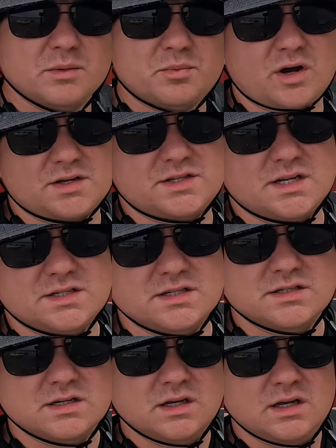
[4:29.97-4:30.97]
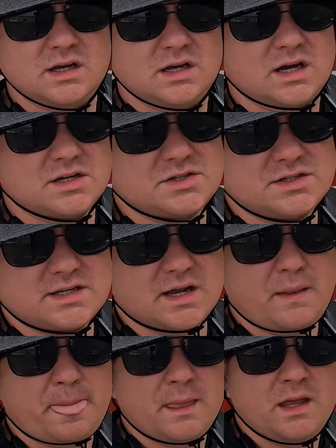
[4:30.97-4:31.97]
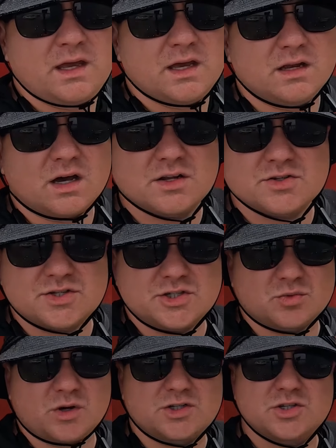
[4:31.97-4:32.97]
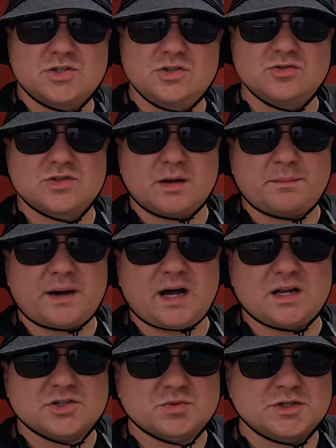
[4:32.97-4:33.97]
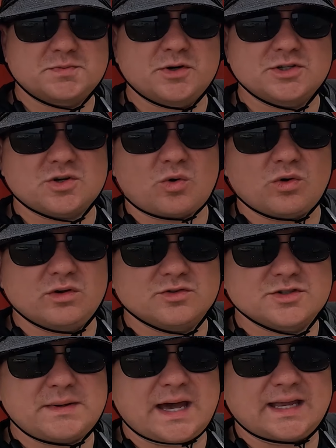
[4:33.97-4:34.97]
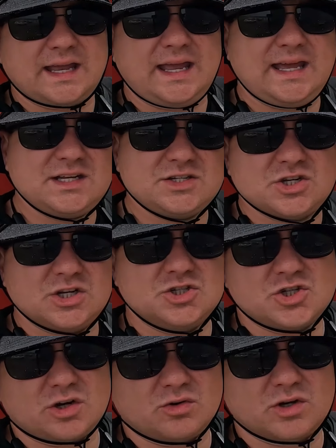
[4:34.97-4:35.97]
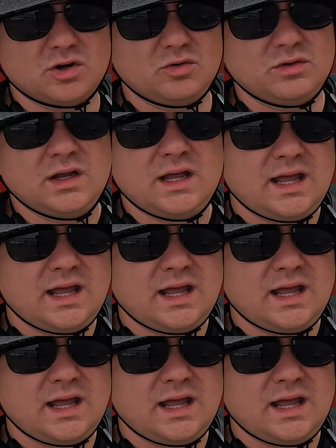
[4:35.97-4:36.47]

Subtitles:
processes, I should say, in other situations, you're using a polish which puts oils back into the gel coat,